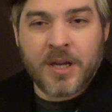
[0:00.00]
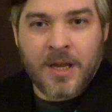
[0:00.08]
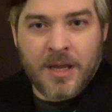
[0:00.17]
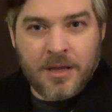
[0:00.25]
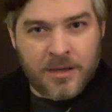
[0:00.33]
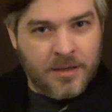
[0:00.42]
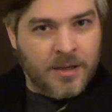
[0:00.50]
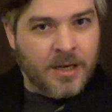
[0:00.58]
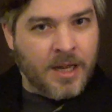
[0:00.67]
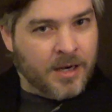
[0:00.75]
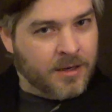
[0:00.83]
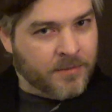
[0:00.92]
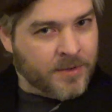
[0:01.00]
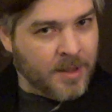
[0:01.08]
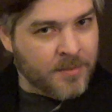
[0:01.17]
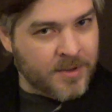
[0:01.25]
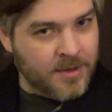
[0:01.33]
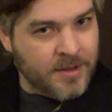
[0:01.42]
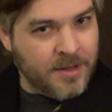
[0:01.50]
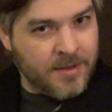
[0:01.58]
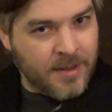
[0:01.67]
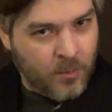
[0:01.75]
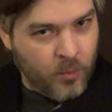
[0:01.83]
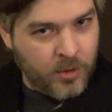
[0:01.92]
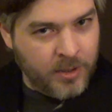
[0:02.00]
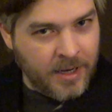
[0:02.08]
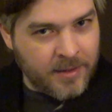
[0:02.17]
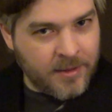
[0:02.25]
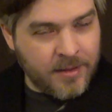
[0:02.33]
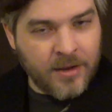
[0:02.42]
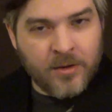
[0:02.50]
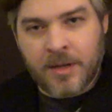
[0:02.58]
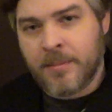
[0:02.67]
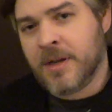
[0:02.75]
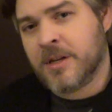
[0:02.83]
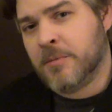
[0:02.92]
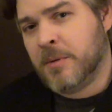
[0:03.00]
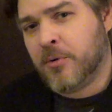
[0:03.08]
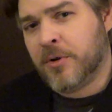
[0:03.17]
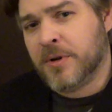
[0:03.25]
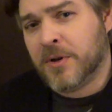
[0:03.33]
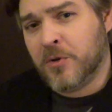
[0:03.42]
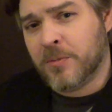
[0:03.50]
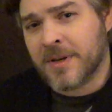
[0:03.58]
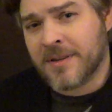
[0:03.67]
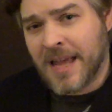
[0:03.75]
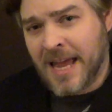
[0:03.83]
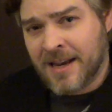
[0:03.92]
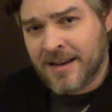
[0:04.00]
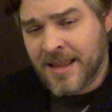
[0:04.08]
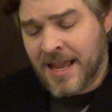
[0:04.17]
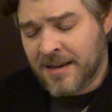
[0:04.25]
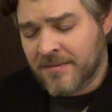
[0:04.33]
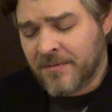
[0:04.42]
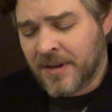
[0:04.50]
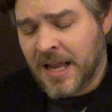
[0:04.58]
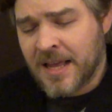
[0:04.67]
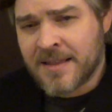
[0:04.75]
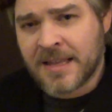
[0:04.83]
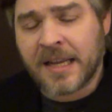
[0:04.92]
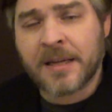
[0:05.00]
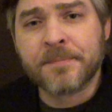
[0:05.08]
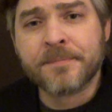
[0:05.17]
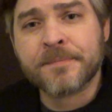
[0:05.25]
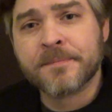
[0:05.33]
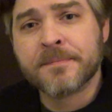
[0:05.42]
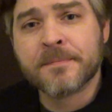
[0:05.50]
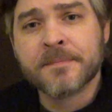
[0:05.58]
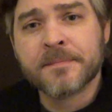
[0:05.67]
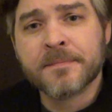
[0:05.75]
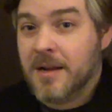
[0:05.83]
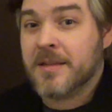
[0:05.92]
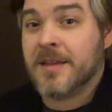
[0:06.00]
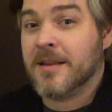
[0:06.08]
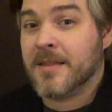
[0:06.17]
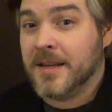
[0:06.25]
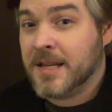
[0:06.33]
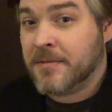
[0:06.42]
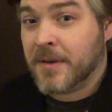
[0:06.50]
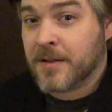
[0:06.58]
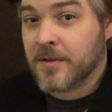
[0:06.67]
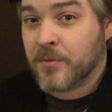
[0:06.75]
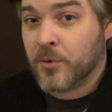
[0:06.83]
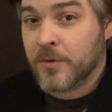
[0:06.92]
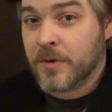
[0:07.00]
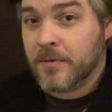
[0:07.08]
and a lot of substances that weren't necessarily meant to be put into humans at that velocity. Since the defensive rules in